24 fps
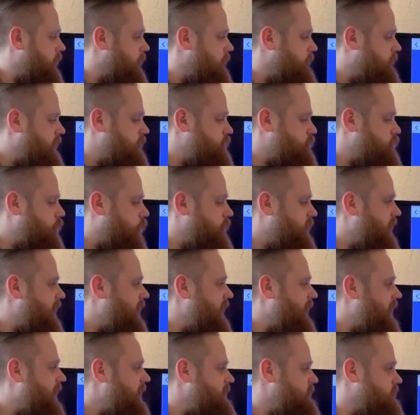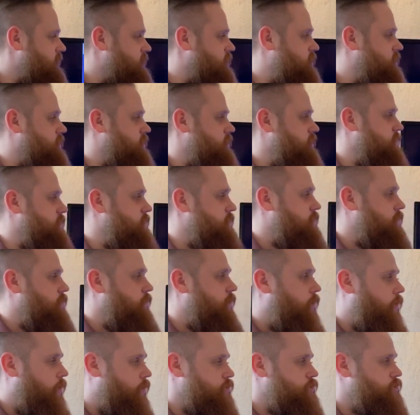this story is
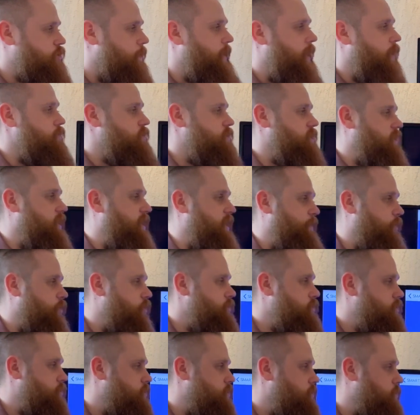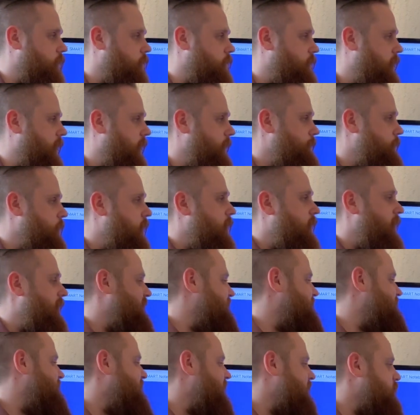also about an immigrant, okay? A
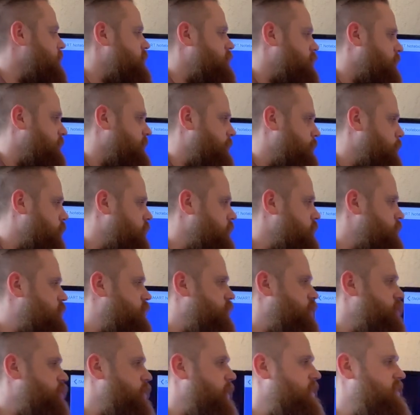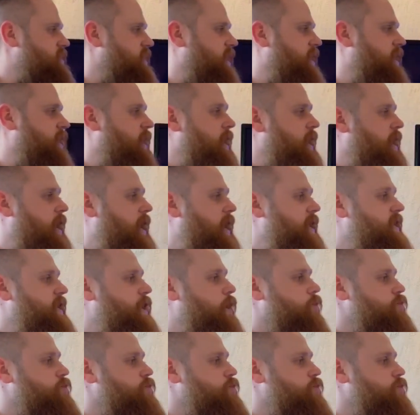descendant of immigrants to the USA, and he